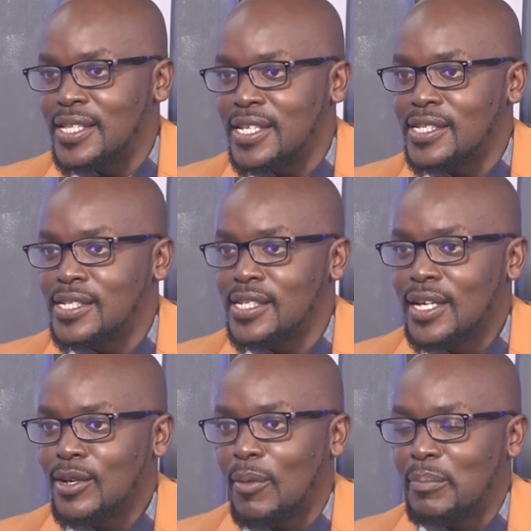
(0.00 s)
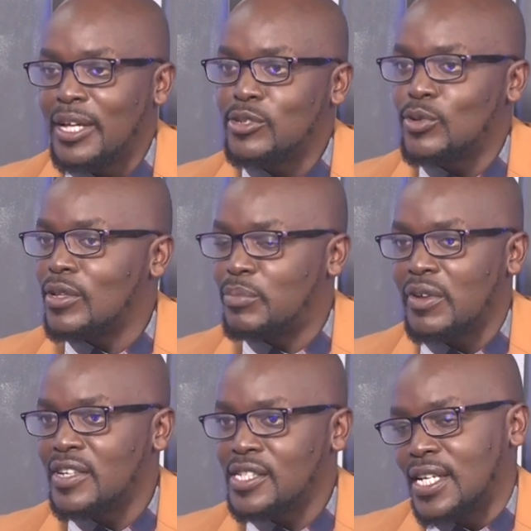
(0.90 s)
this compared to the
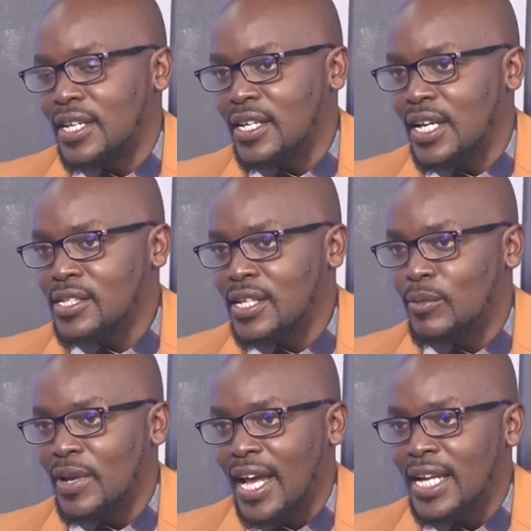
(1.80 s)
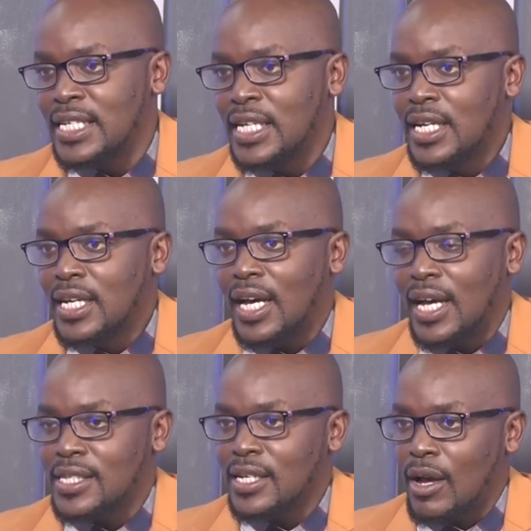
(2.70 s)
previous years that we had
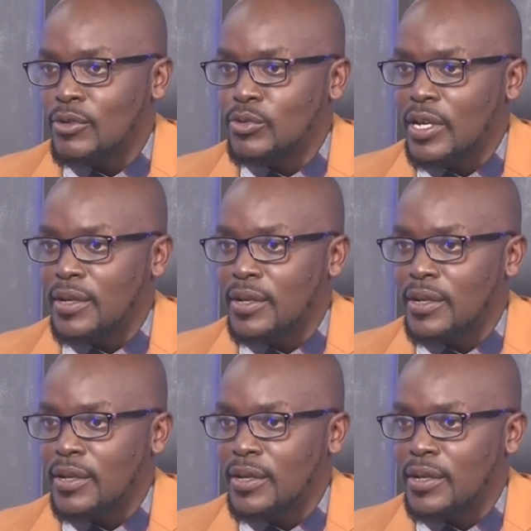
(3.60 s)
as a country?